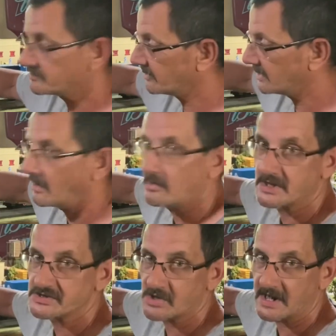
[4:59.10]
with a
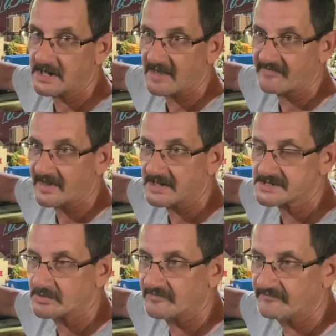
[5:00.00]
logging train. I think
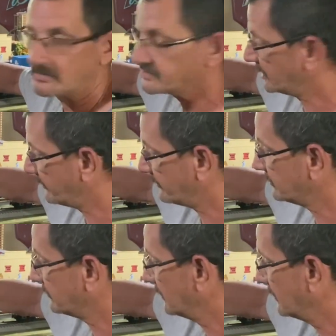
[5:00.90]
it's Norfolk Southern.
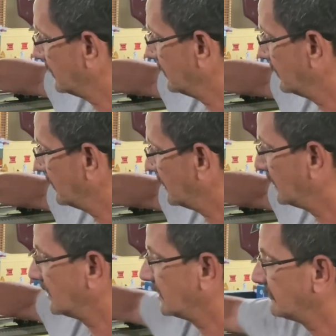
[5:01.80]

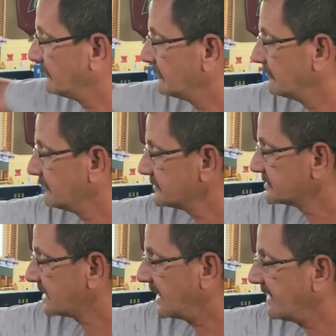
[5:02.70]
Uh, it's
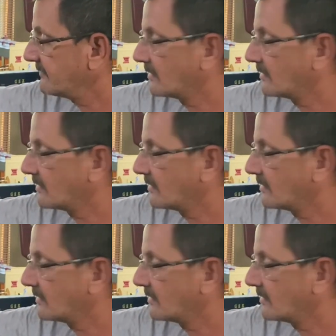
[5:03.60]
got heavy